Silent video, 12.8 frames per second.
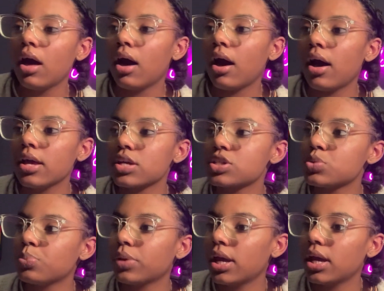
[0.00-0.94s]
I
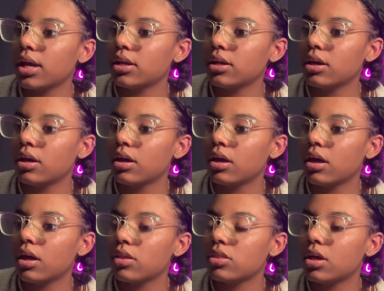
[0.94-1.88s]
explained
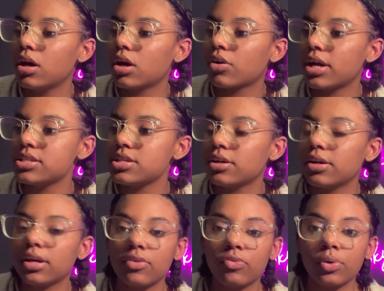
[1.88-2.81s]
the
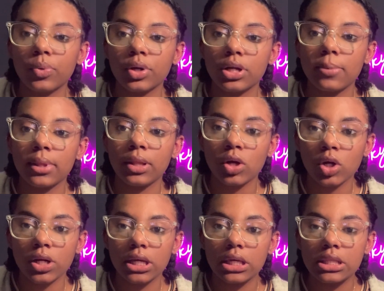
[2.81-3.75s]
criteria of what we're going to be
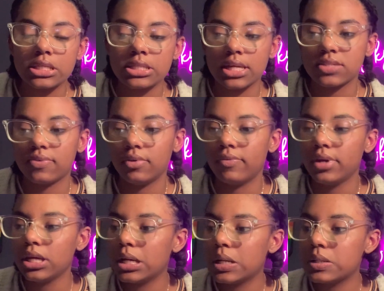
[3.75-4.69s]
learning in these next few
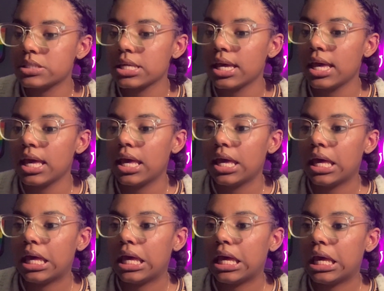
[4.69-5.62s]
videos
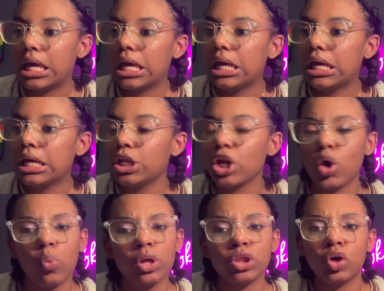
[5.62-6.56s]
and
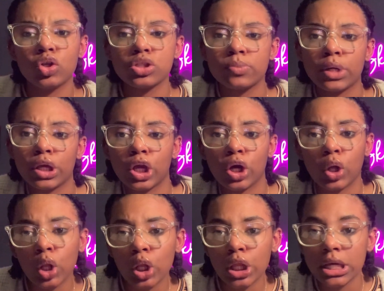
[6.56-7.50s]
what the ultimate
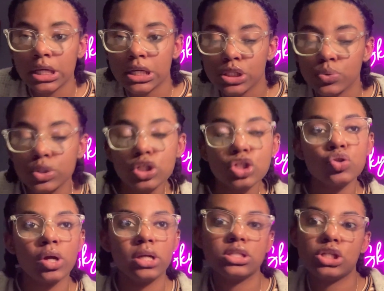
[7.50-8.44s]
goal is, which is
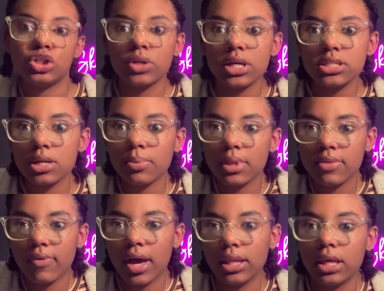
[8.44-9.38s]
trying to teach you guys how to play the
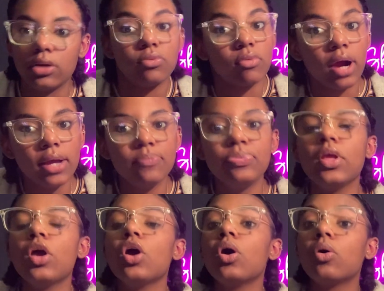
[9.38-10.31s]
violin, right?
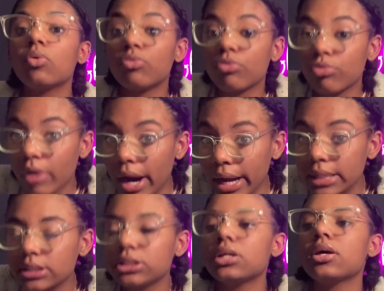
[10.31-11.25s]

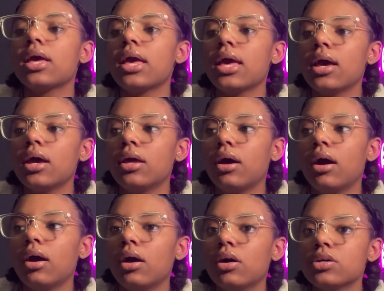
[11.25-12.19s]
Right. And
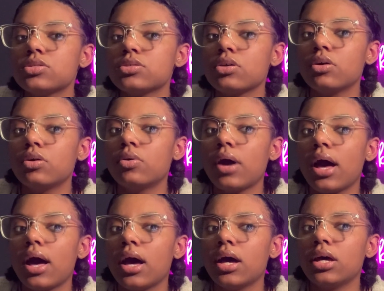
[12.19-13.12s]
I also
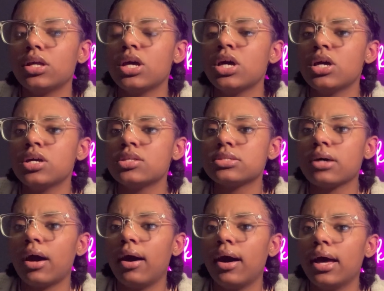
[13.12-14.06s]
had
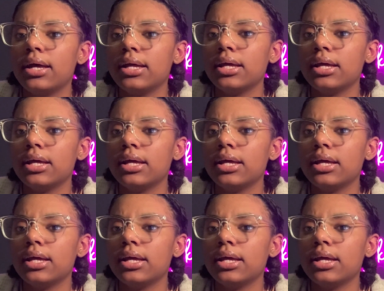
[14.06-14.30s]
taught,